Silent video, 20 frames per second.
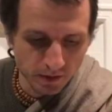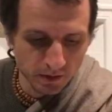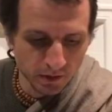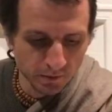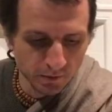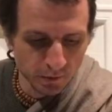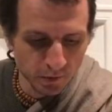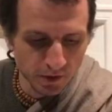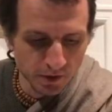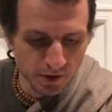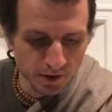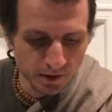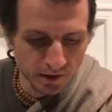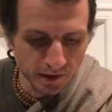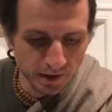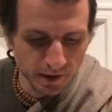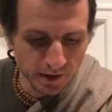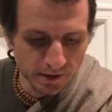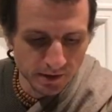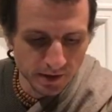The fortunate
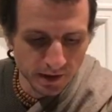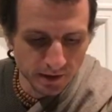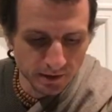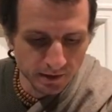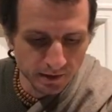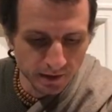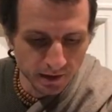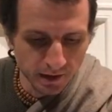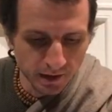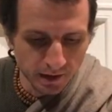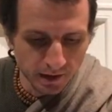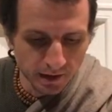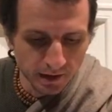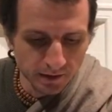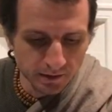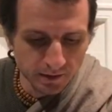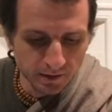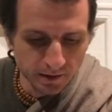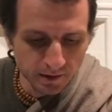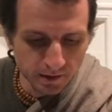king said,
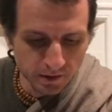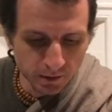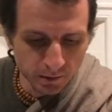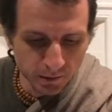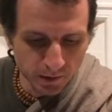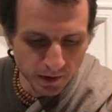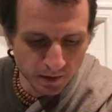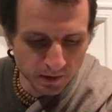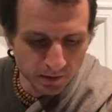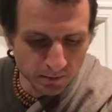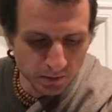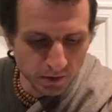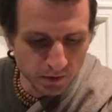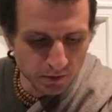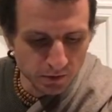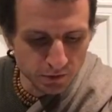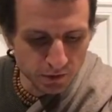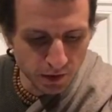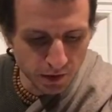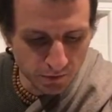"Indeed, we are the
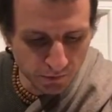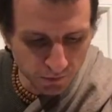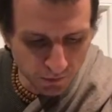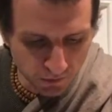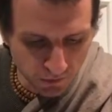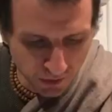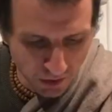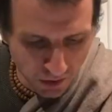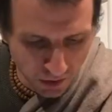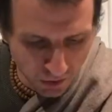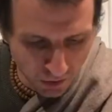most grateful